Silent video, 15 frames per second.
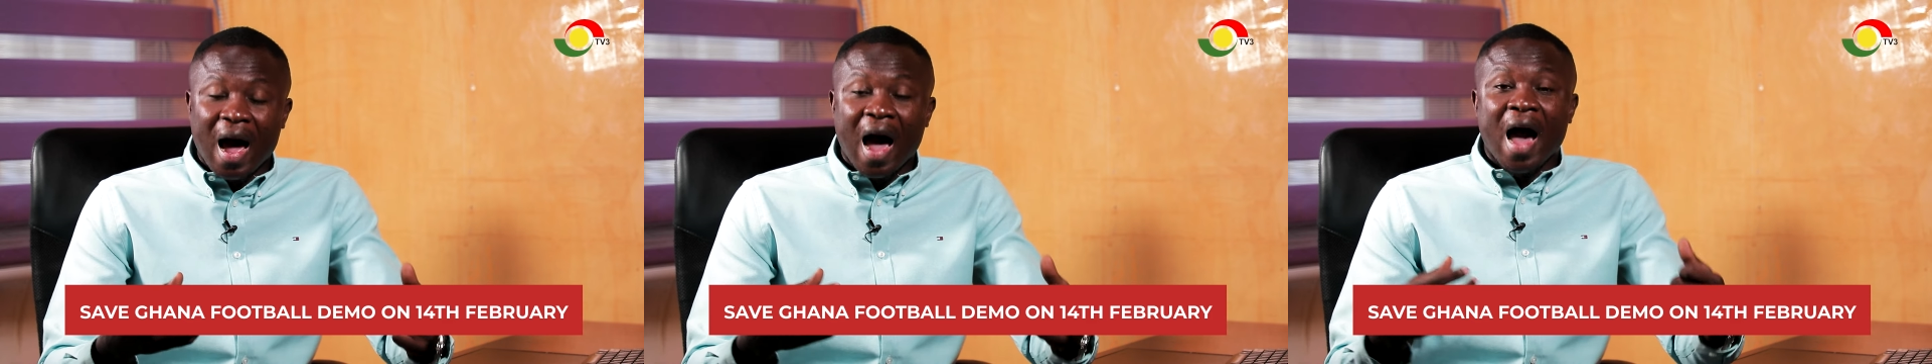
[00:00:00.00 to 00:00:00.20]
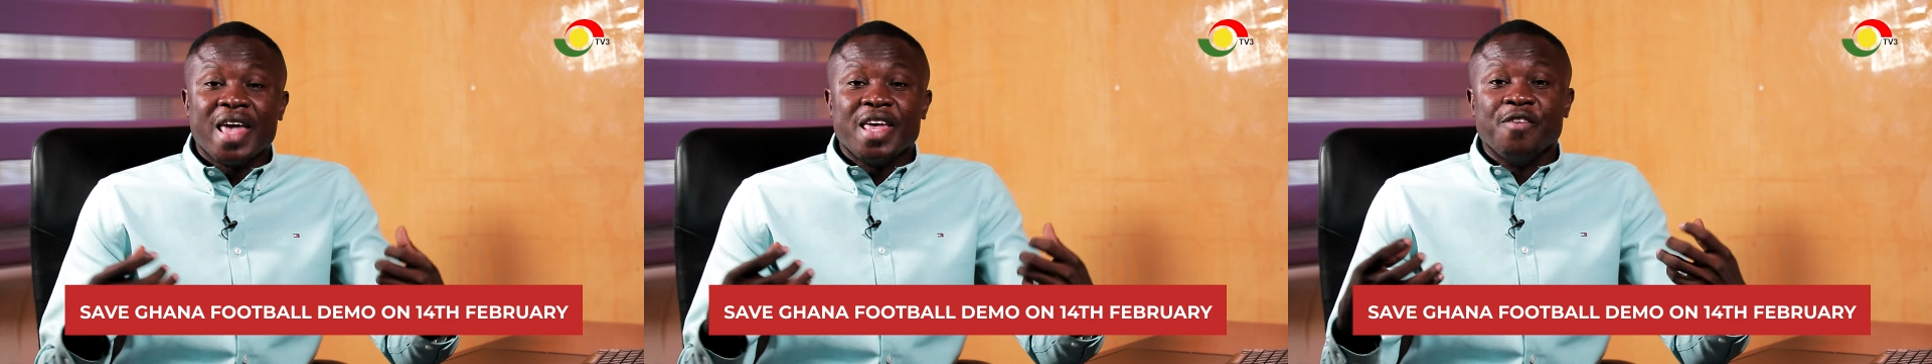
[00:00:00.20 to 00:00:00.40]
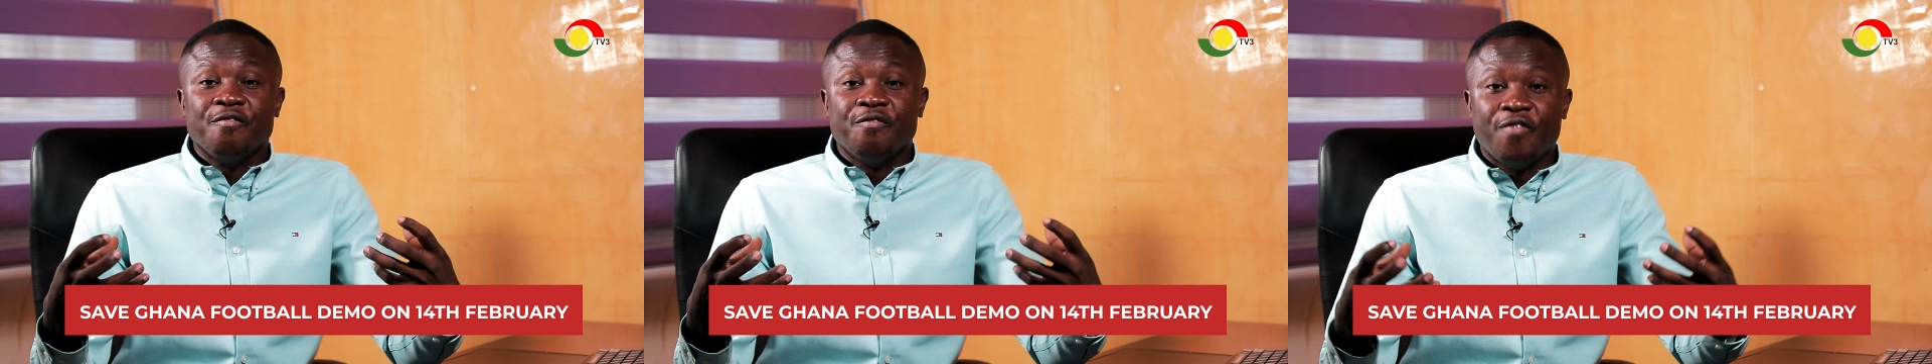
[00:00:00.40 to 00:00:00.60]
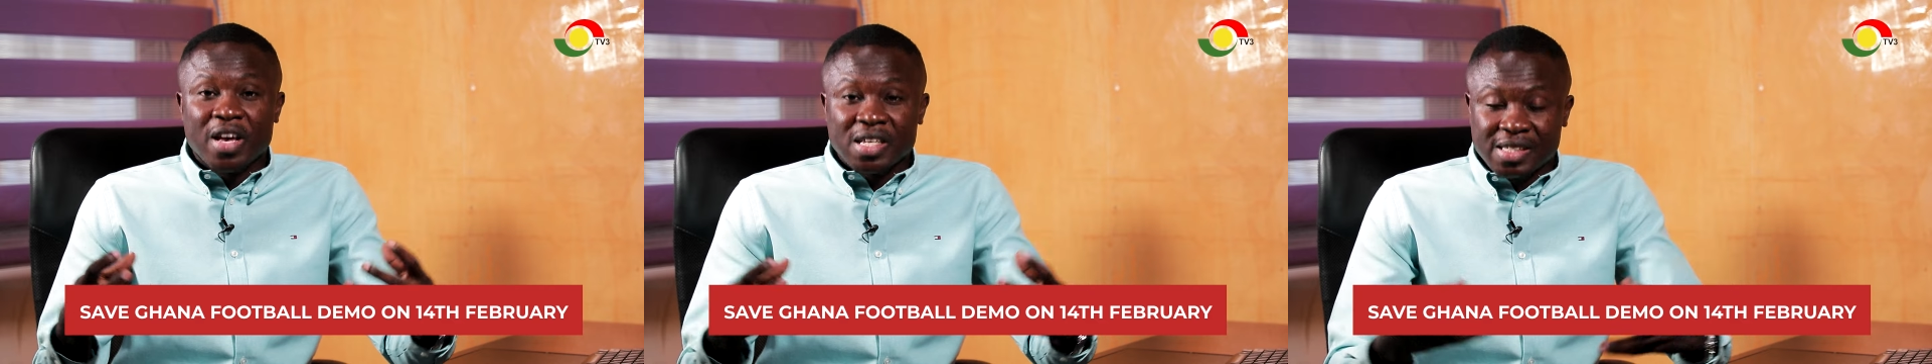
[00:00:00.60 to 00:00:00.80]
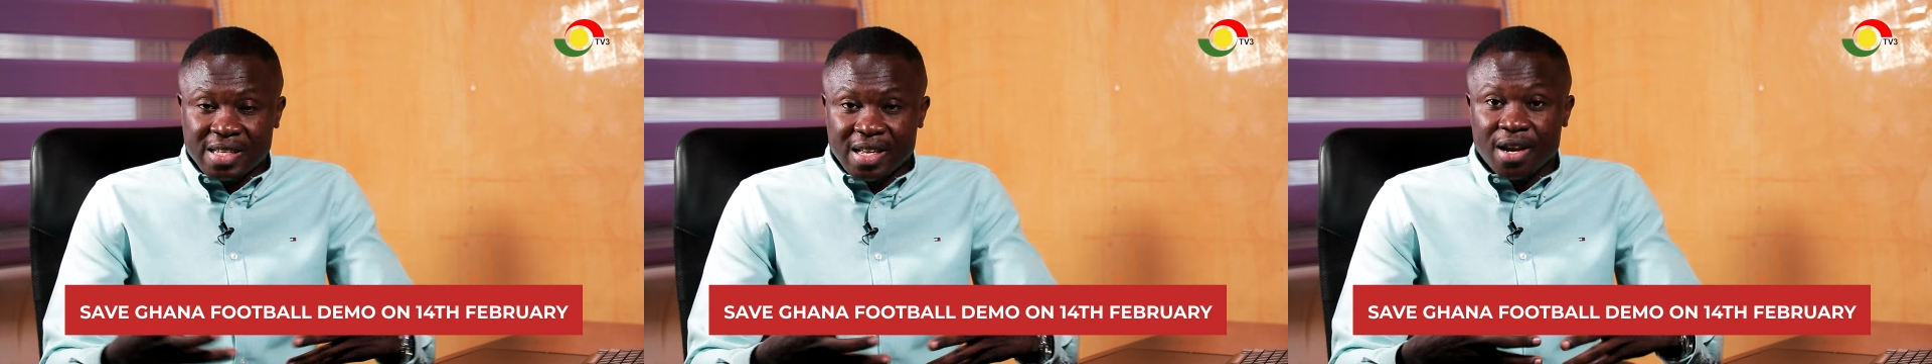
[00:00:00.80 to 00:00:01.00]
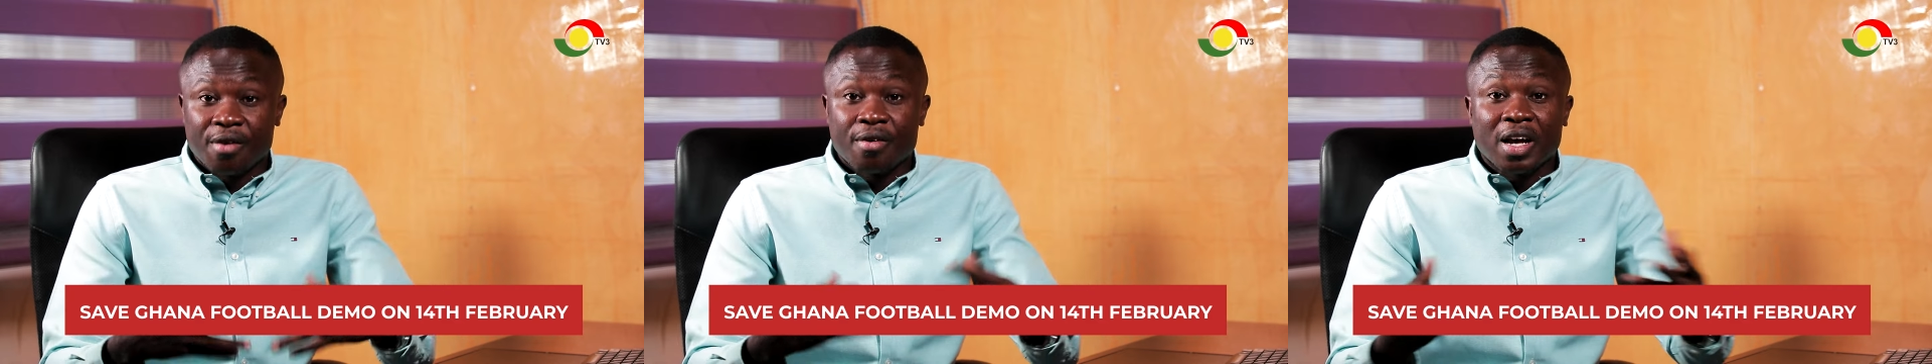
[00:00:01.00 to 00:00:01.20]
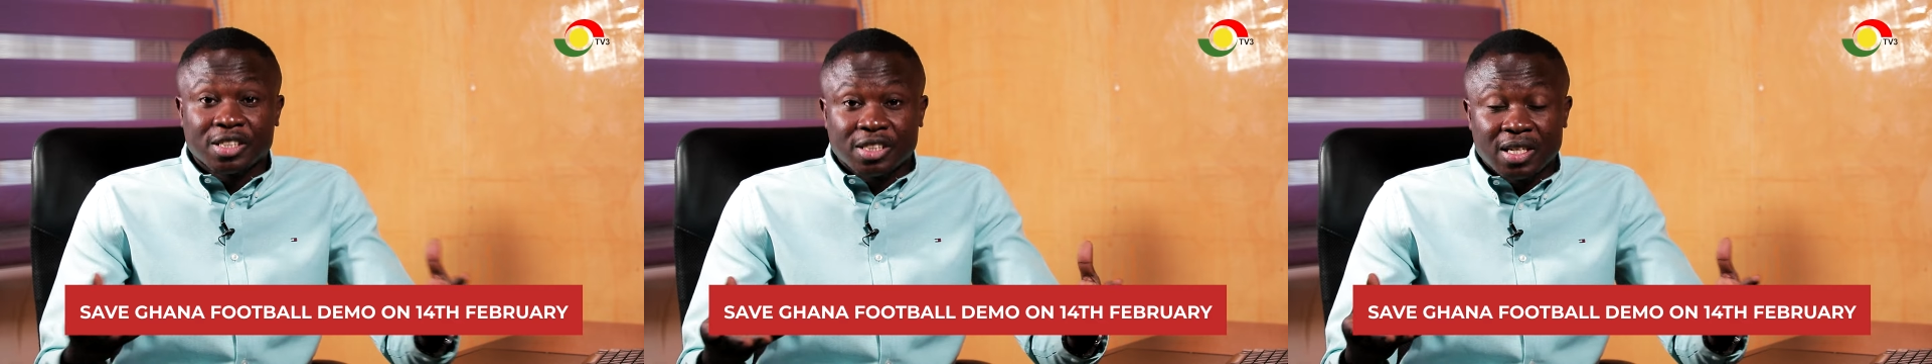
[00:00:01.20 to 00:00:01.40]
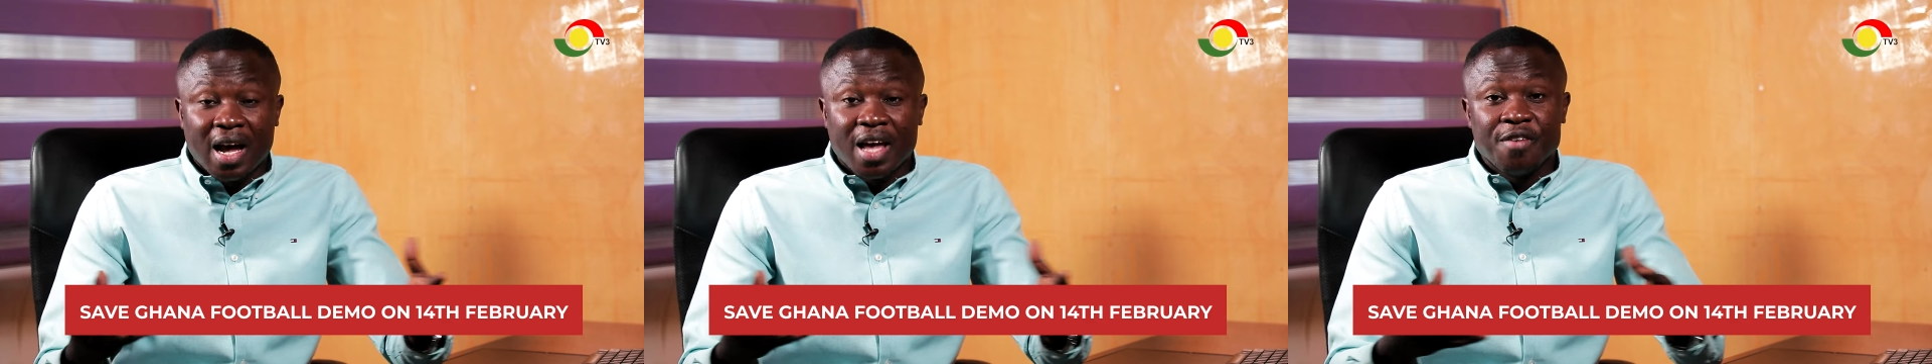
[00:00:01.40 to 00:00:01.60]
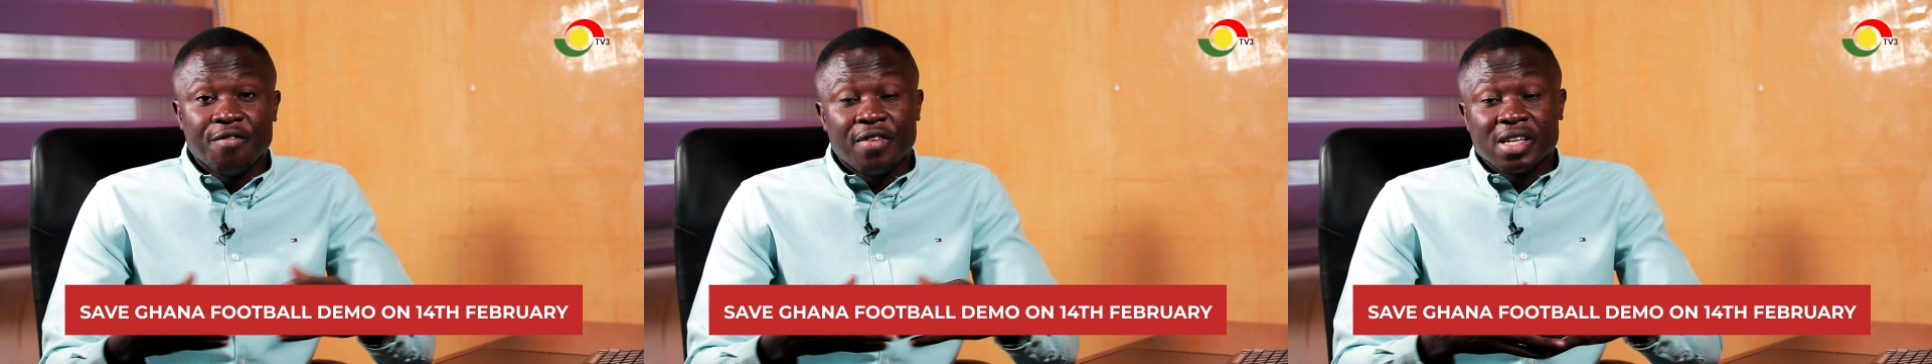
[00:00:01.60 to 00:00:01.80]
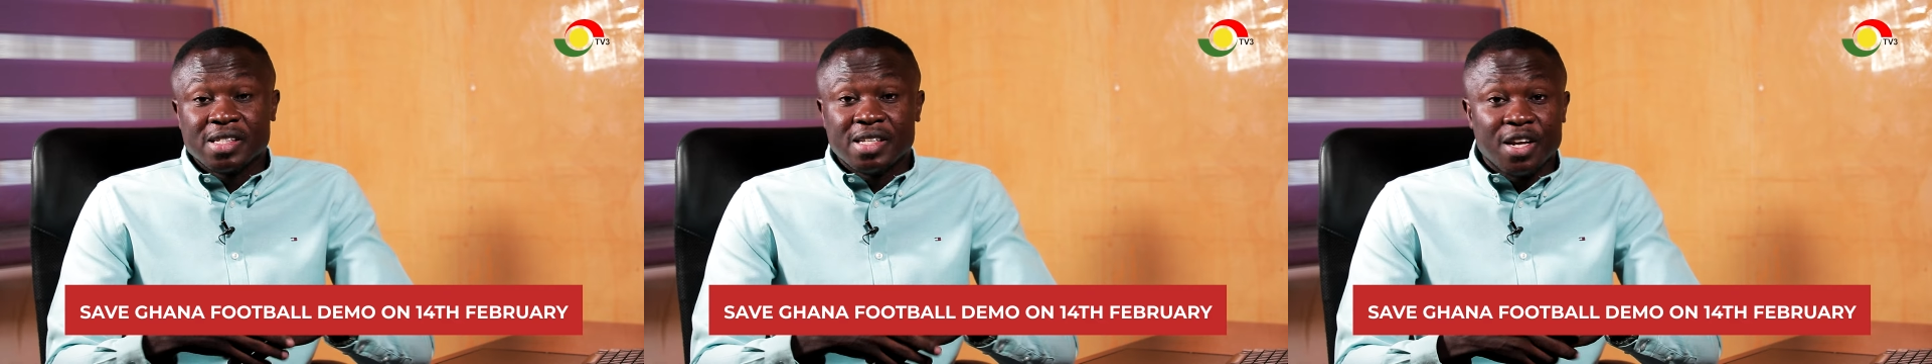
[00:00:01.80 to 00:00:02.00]
are investing, Russia are
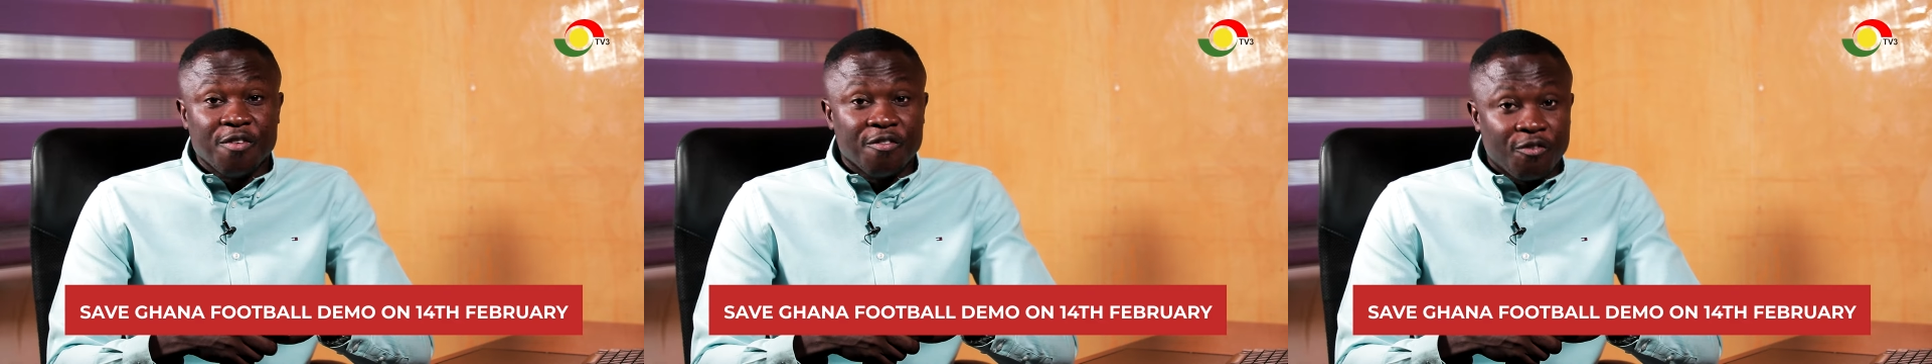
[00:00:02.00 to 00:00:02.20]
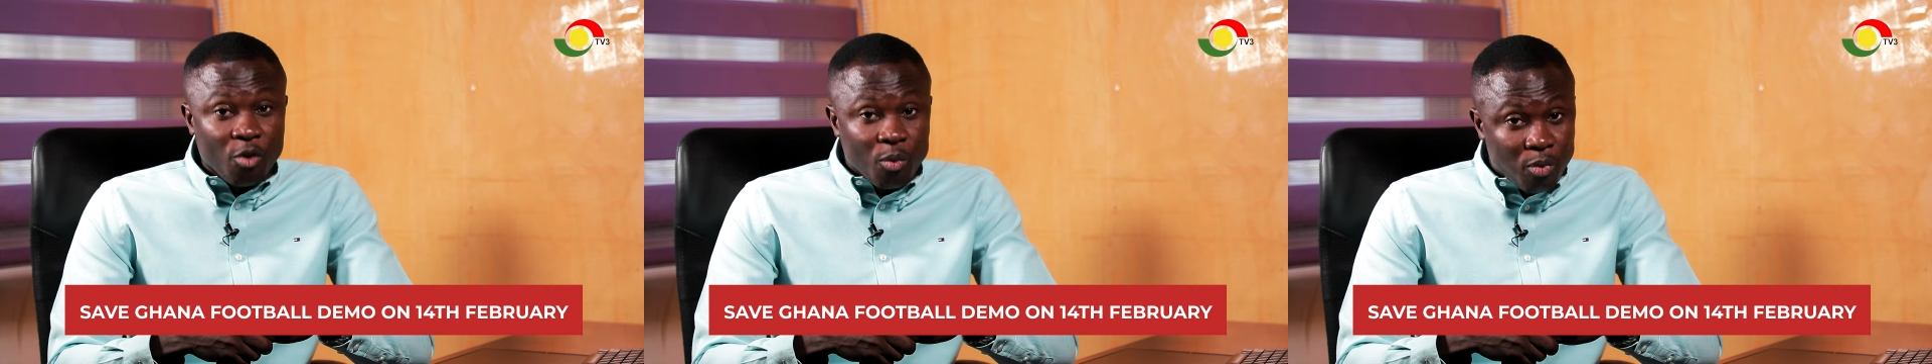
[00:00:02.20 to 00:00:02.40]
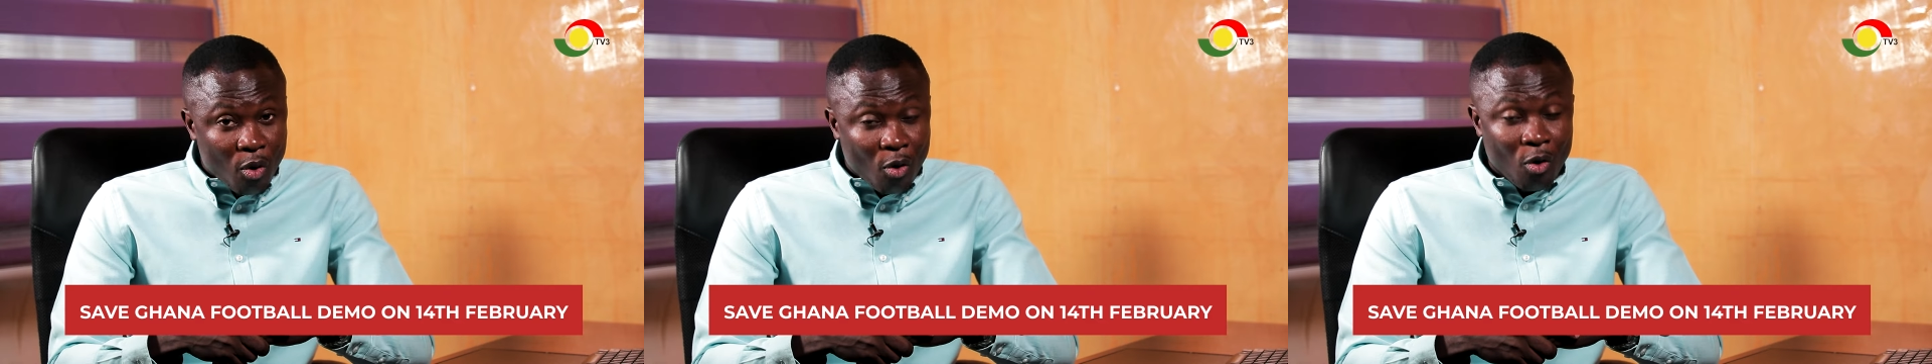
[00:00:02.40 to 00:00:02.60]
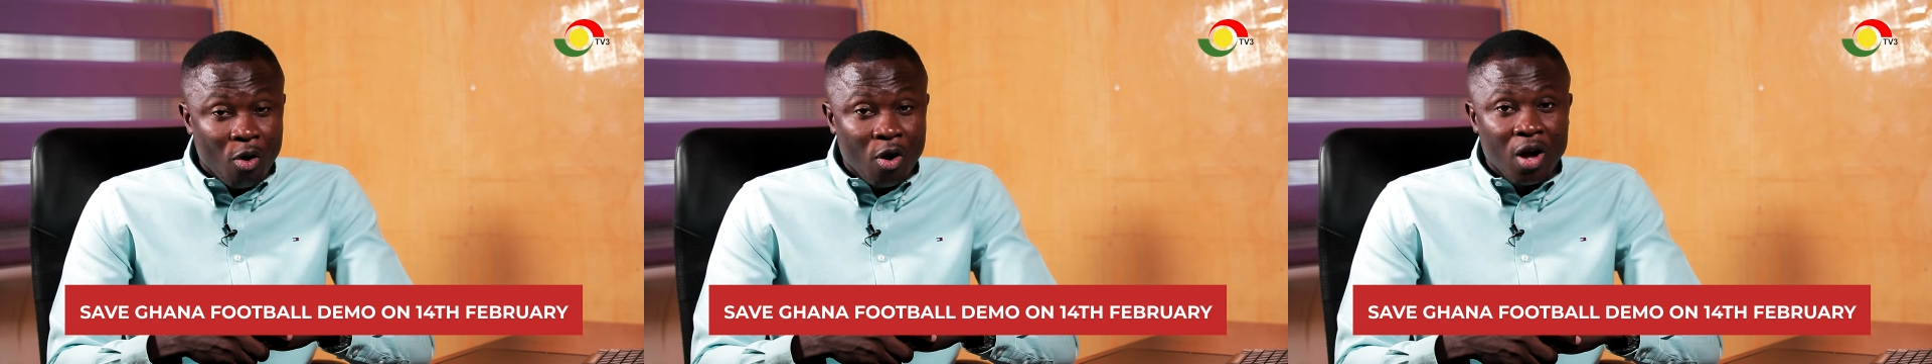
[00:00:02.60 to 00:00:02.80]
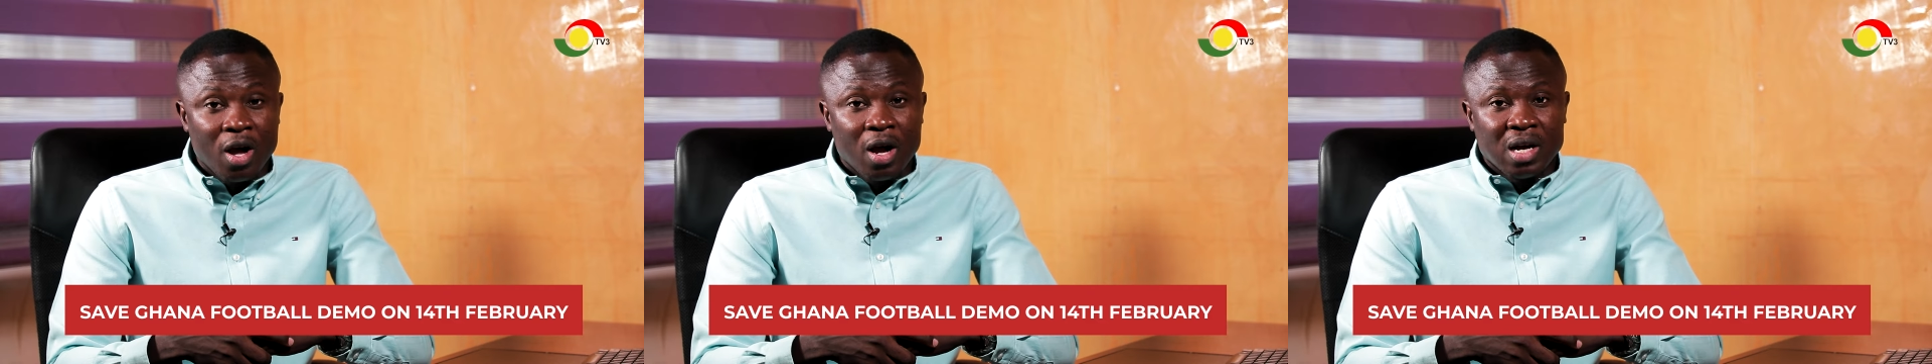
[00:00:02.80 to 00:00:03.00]
investing in football,